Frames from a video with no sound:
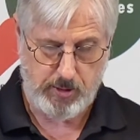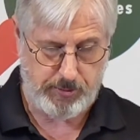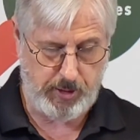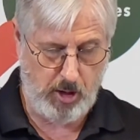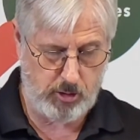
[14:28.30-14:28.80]

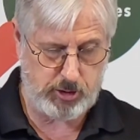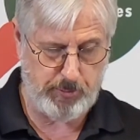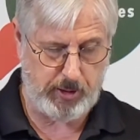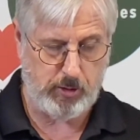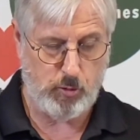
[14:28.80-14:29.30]
the
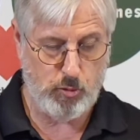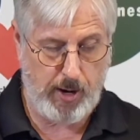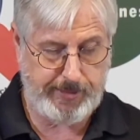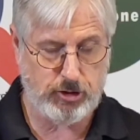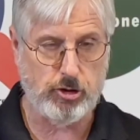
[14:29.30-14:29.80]
ultimate
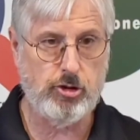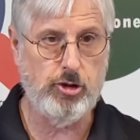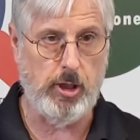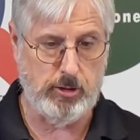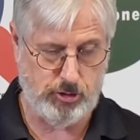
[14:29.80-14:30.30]
righteous
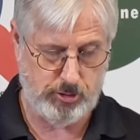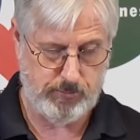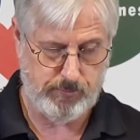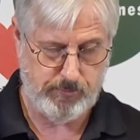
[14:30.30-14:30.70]
judge.